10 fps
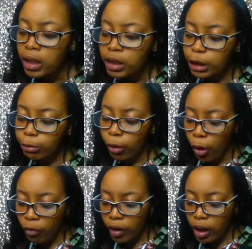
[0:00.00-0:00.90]
She will
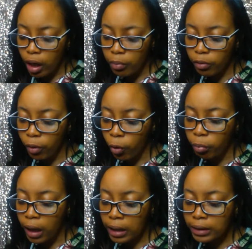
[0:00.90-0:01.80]
overcome the
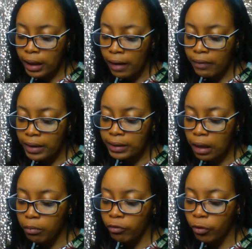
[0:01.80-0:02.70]
roadblocks life has
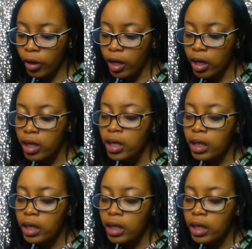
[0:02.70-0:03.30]
set before her,